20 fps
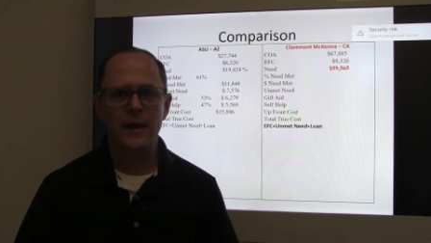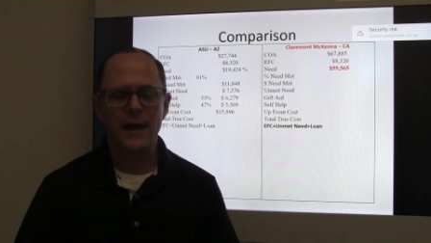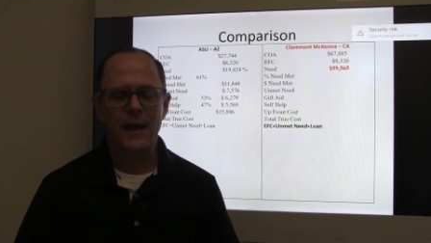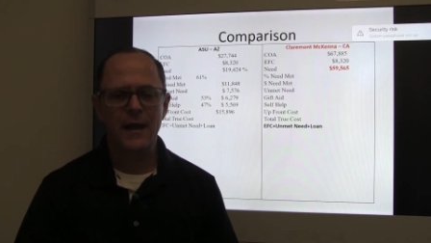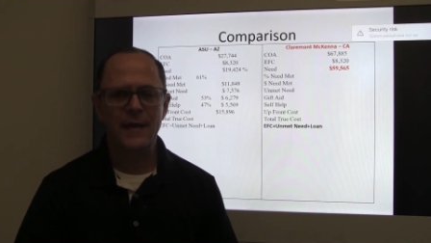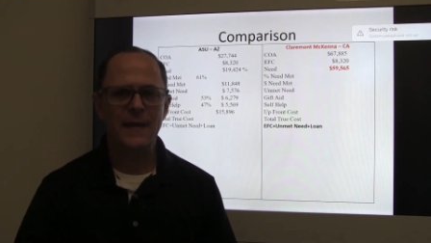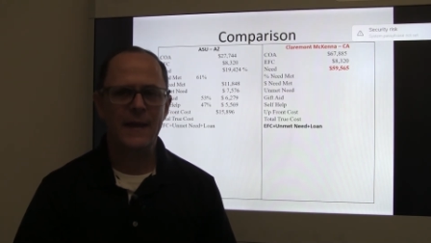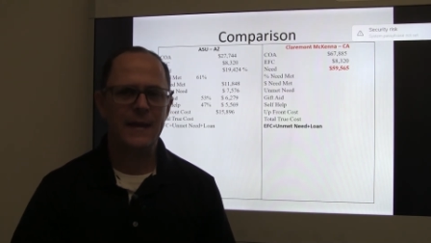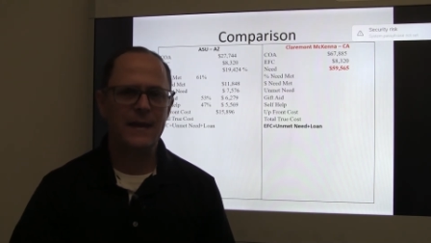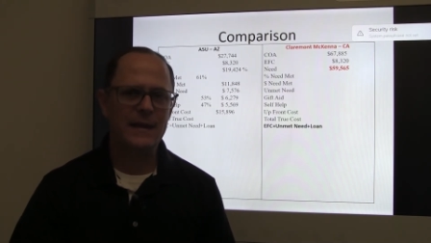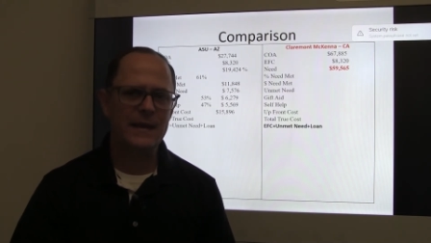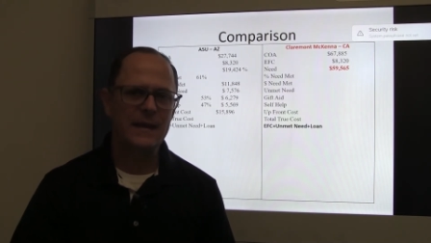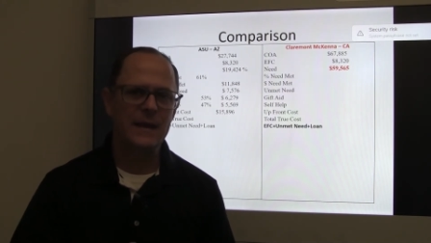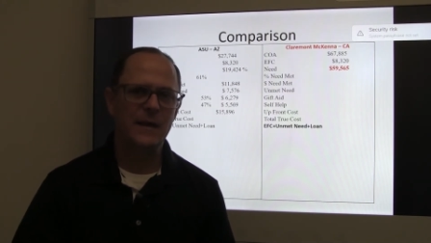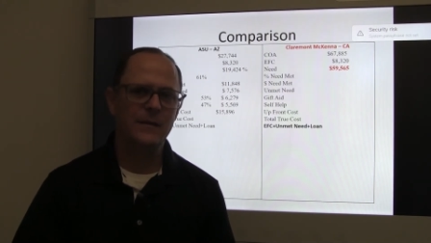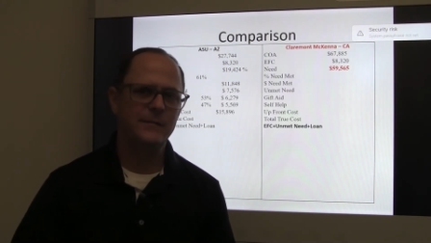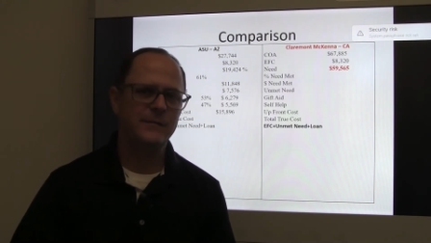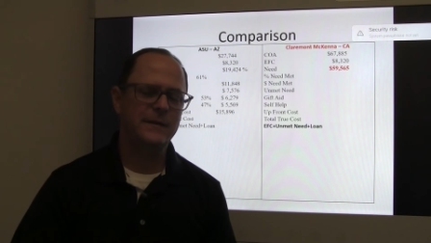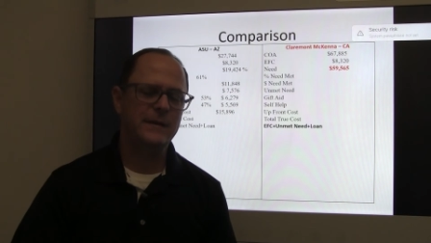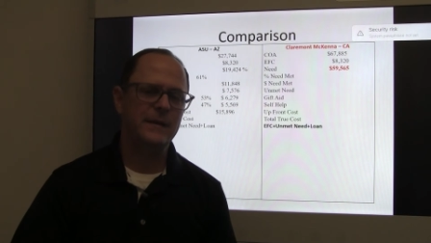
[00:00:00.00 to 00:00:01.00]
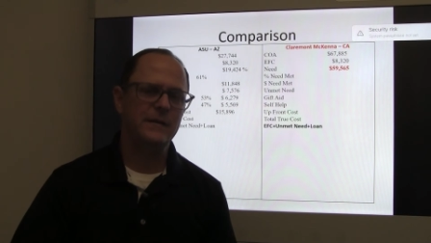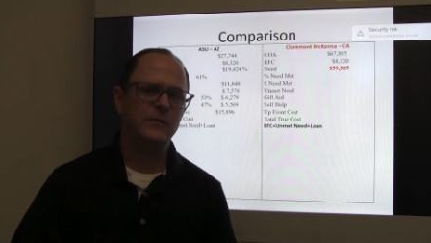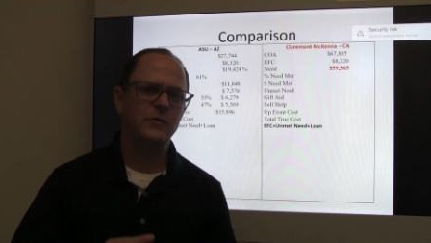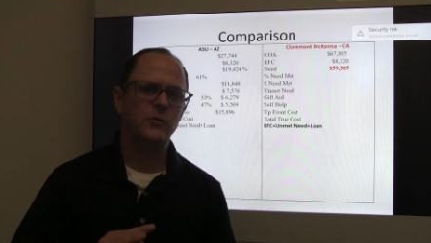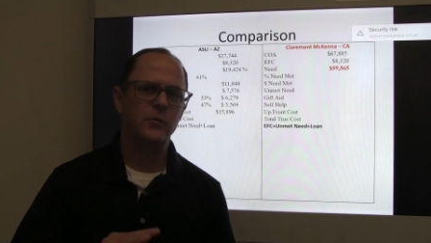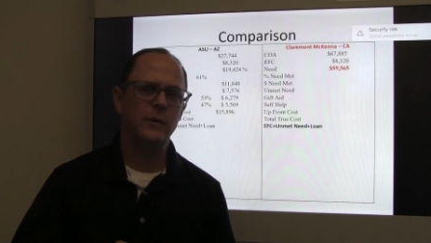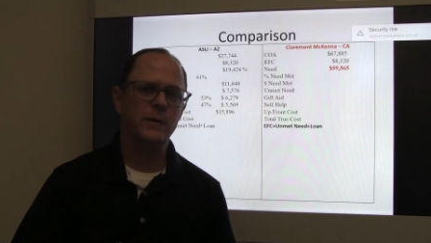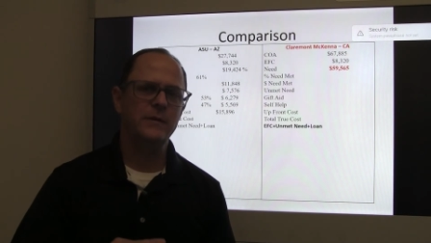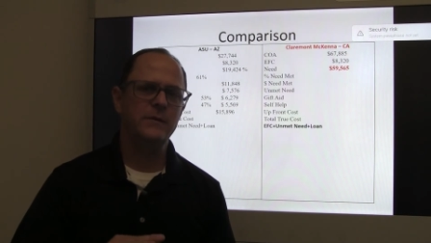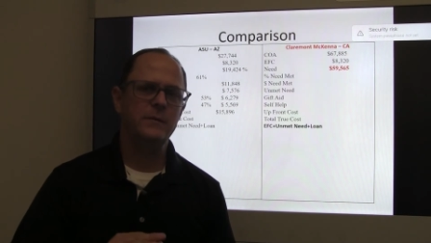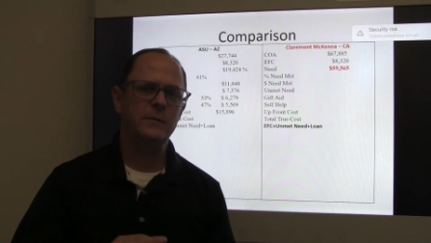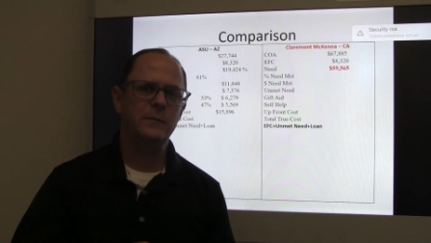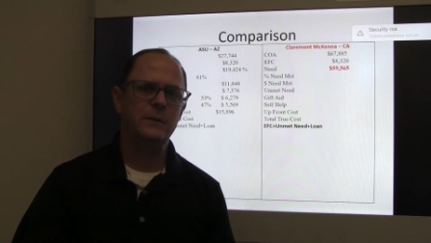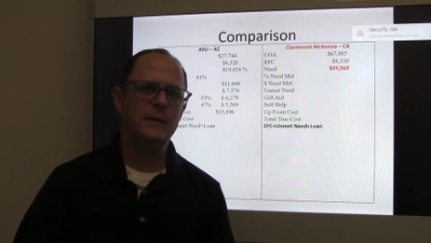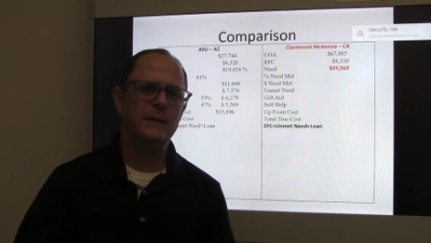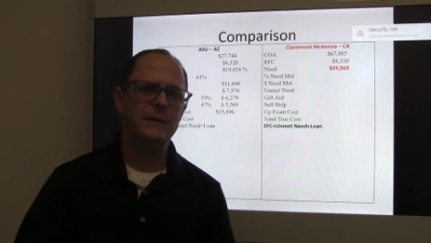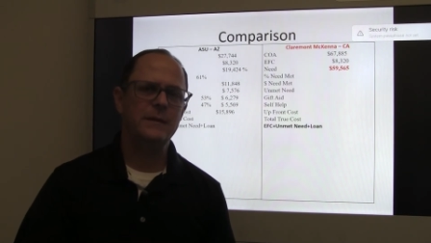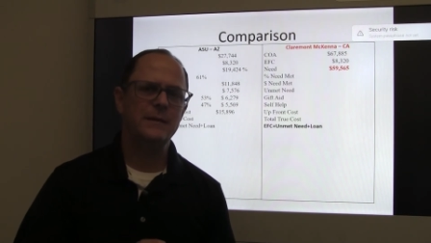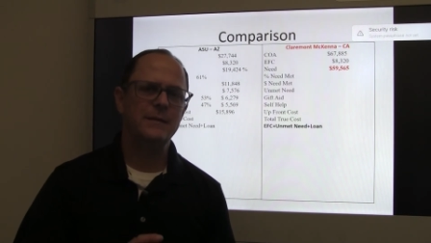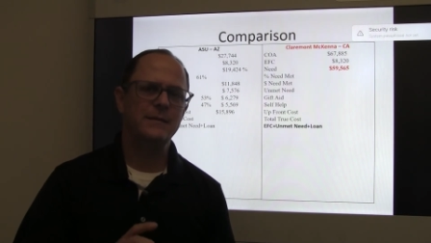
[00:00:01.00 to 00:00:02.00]
and that EFC is going to
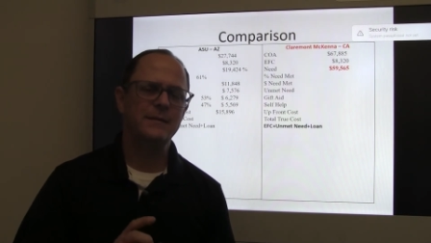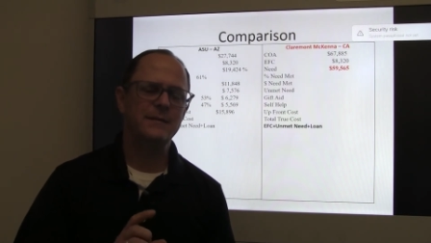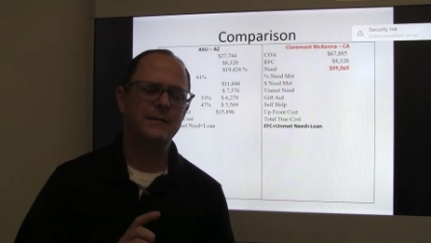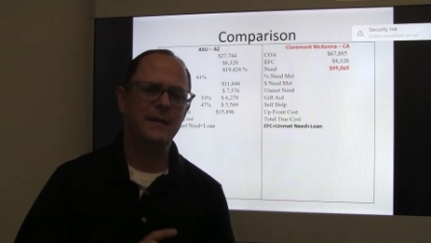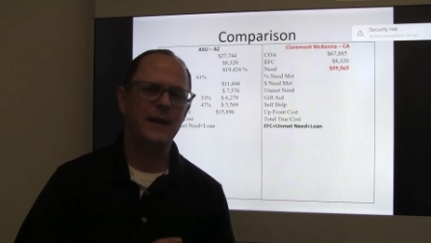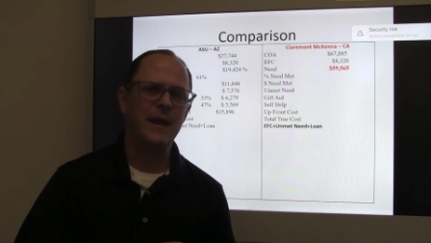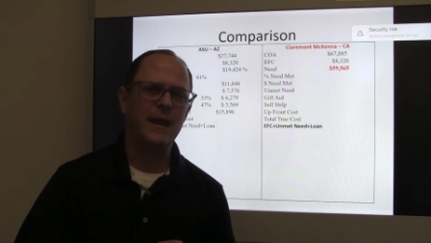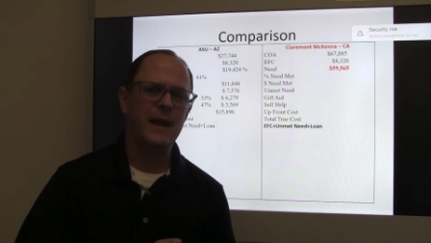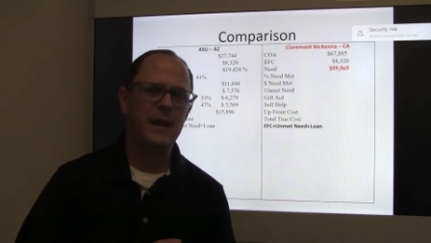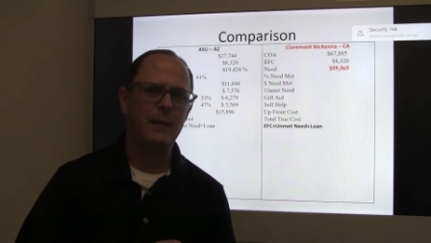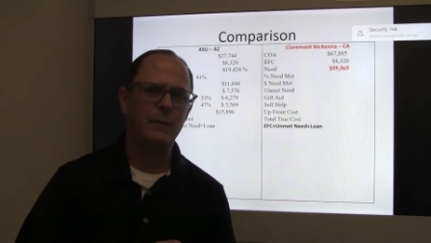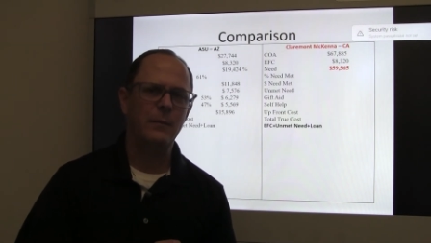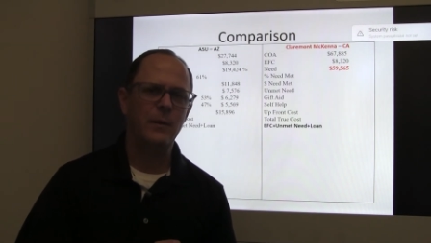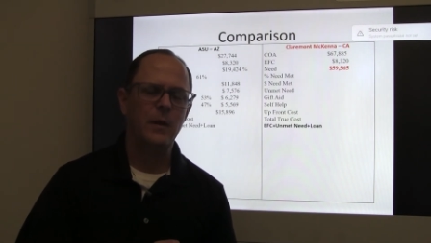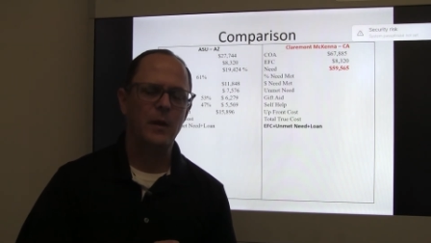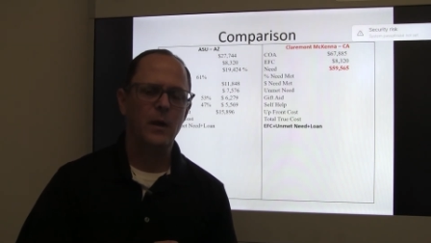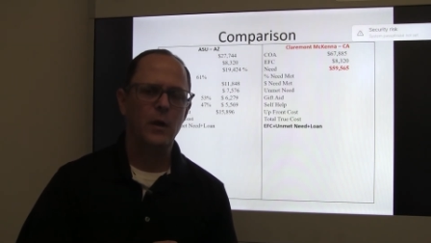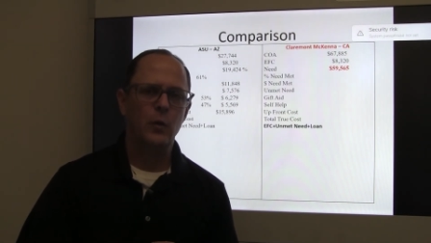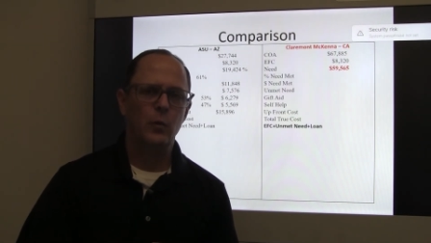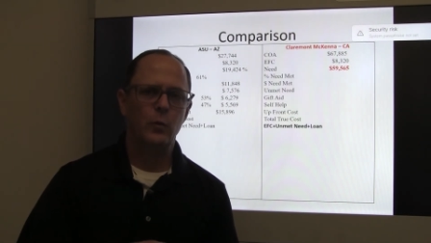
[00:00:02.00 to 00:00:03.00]
be the same